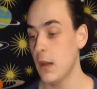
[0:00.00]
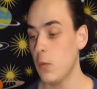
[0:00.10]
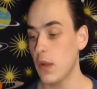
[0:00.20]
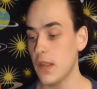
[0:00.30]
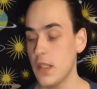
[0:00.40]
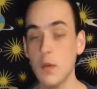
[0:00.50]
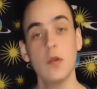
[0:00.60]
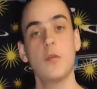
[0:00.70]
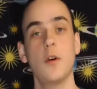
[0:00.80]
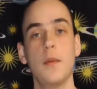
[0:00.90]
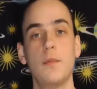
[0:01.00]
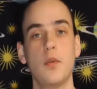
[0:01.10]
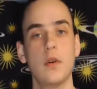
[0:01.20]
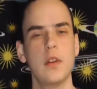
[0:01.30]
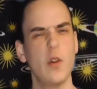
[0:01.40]
was a
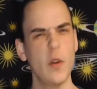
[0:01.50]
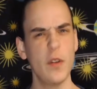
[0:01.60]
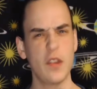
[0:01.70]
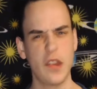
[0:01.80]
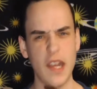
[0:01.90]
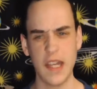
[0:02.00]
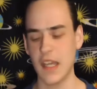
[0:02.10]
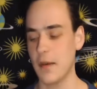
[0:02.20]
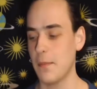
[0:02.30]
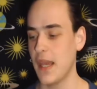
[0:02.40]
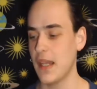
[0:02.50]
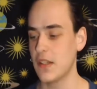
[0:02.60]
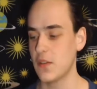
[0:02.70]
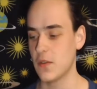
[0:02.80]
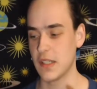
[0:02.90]
Unicron-born loyal second-in-command
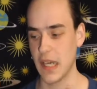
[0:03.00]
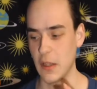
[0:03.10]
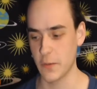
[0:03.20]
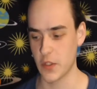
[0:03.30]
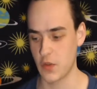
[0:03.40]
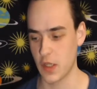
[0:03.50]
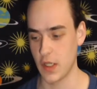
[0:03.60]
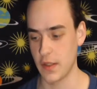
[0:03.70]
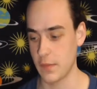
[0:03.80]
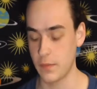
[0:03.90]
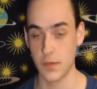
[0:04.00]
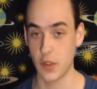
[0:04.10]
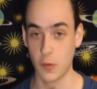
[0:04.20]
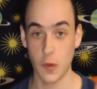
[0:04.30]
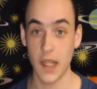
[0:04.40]
to Galvatron, the
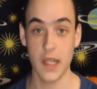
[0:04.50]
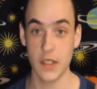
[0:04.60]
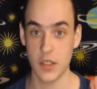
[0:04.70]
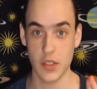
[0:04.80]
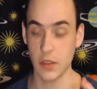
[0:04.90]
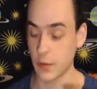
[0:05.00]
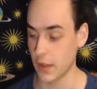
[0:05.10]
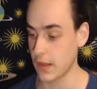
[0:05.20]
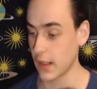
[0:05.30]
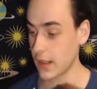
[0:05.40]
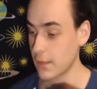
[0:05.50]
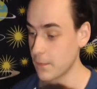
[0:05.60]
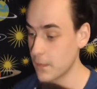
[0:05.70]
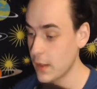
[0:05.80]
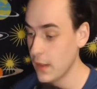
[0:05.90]
deranged lunatic.
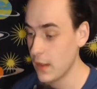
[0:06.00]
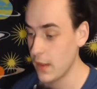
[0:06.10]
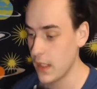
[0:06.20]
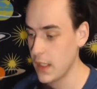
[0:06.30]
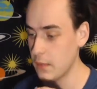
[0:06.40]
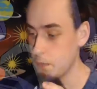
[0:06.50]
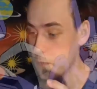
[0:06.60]
And,